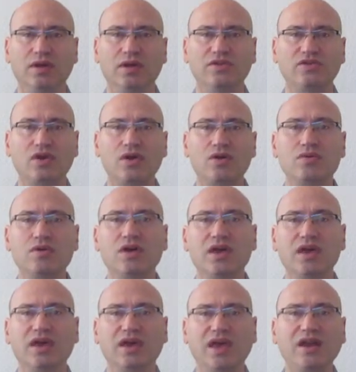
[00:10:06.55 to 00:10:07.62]
So
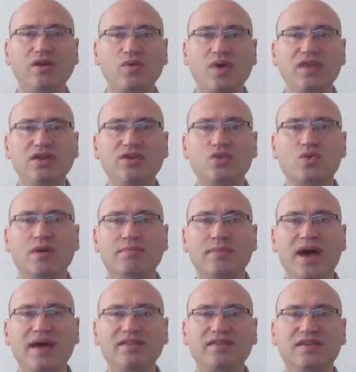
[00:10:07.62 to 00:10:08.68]
get ready to
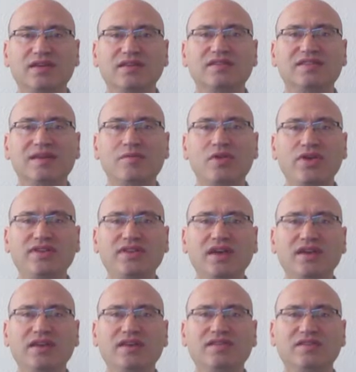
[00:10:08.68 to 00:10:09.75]
unmask some of the
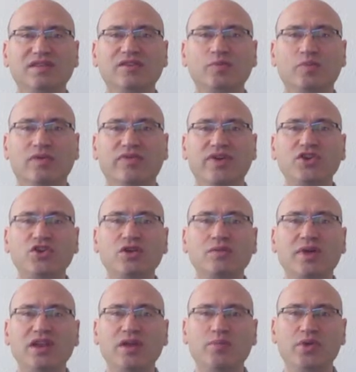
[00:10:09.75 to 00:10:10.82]
techniques these professional
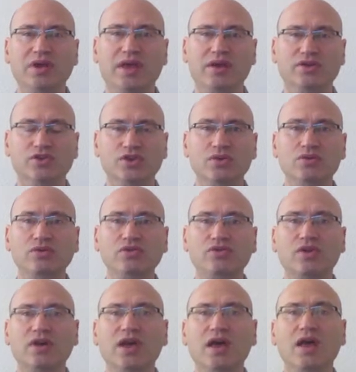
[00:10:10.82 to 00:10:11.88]
manipulators use